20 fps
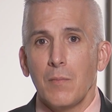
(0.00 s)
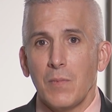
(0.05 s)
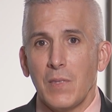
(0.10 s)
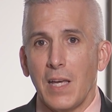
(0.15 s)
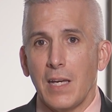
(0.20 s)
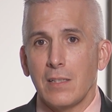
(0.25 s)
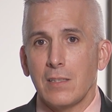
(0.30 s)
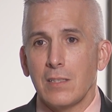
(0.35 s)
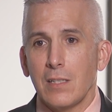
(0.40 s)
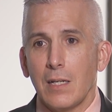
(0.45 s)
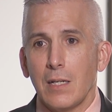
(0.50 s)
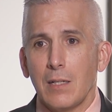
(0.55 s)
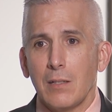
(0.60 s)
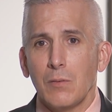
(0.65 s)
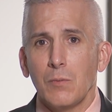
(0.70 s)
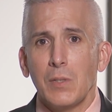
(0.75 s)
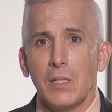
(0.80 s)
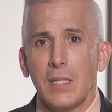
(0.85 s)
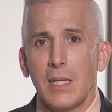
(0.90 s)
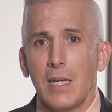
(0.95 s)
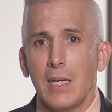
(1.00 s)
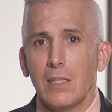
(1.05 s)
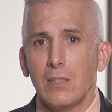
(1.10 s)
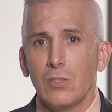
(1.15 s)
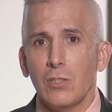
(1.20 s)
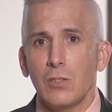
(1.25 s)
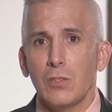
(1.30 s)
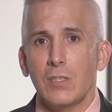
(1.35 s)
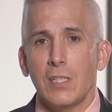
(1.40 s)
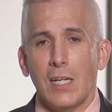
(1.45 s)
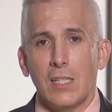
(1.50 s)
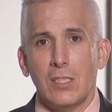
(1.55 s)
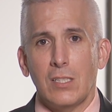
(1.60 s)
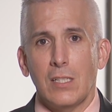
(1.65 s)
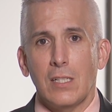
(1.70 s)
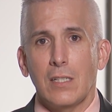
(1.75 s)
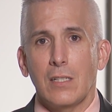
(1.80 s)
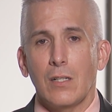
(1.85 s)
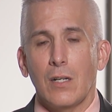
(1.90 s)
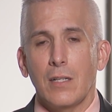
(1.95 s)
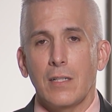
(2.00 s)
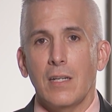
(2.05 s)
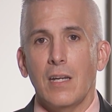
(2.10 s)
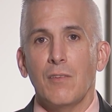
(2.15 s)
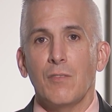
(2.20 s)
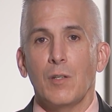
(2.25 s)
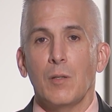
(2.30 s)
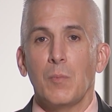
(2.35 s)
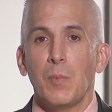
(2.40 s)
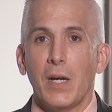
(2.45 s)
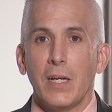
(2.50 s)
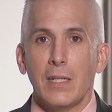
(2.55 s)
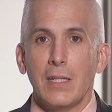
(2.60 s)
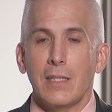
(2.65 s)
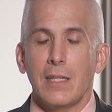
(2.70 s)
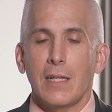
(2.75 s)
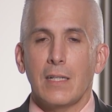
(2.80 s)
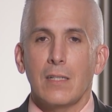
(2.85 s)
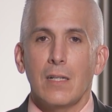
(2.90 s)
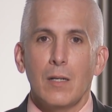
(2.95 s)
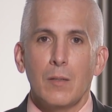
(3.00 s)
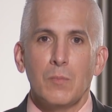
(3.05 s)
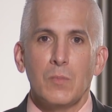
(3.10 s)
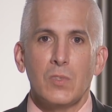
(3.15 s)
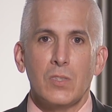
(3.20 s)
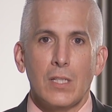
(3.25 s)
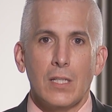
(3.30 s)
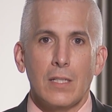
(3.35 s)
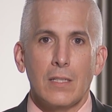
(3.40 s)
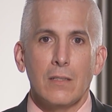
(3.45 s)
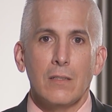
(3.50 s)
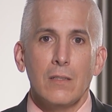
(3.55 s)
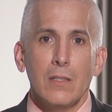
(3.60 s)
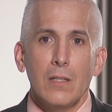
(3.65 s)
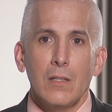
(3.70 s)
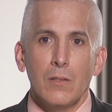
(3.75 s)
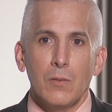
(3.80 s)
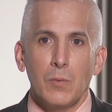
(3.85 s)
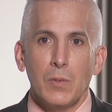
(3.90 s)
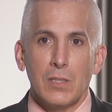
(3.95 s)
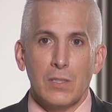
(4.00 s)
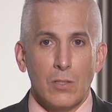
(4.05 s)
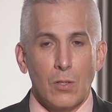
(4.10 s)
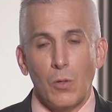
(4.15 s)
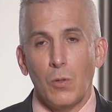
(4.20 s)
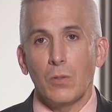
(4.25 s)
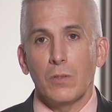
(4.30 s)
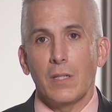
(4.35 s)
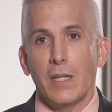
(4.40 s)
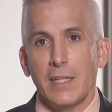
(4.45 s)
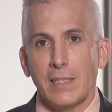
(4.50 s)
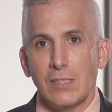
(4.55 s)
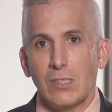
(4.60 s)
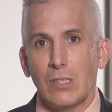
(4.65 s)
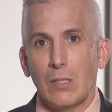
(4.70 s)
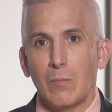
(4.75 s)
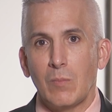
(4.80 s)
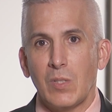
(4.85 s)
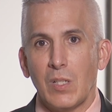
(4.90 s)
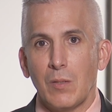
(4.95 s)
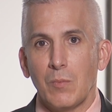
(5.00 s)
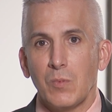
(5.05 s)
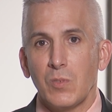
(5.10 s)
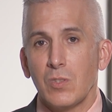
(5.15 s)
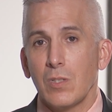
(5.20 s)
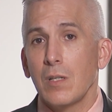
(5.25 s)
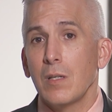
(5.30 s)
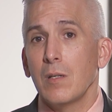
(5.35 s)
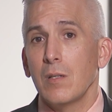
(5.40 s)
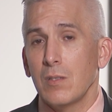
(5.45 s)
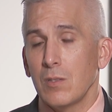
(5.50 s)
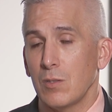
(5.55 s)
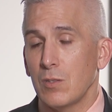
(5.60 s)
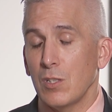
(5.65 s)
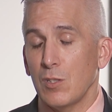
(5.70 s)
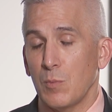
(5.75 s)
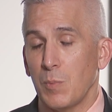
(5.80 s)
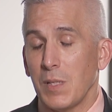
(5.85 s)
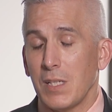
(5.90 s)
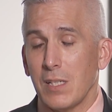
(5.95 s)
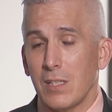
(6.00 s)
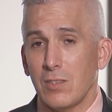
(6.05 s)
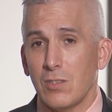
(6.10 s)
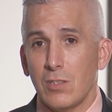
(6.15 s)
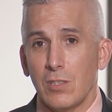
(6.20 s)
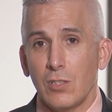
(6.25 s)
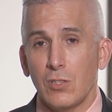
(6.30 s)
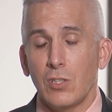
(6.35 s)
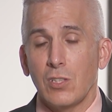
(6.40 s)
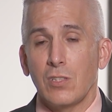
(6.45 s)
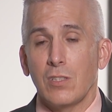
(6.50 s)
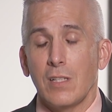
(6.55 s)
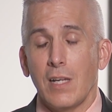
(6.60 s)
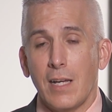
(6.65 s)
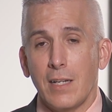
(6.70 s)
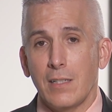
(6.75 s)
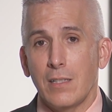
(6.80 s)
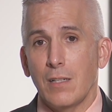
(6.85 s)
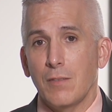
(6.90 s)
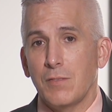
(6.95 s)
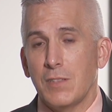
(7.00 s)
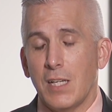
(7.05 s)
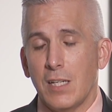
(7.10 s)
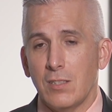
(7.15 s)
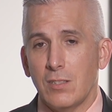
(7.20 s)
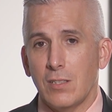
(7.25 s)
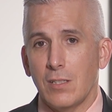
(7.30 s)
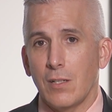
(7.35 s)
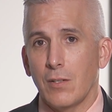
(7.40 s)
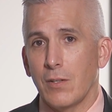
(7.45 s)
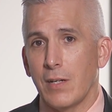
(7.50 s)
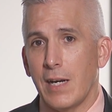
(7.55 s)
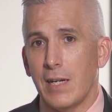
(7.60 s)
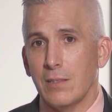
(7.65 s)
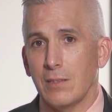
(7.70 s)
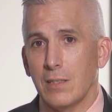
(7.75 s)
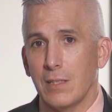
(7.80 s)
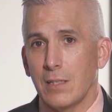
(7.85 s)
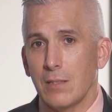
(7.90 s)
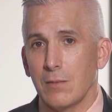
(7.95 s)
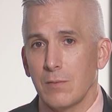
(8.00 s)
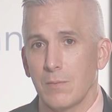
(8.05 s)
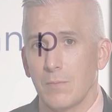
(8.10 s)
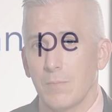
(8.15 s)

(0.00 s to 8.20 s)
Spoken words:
that we can't do testing on everybody that comes in with cold-like symptoms just because there's just not enough tests that are out there.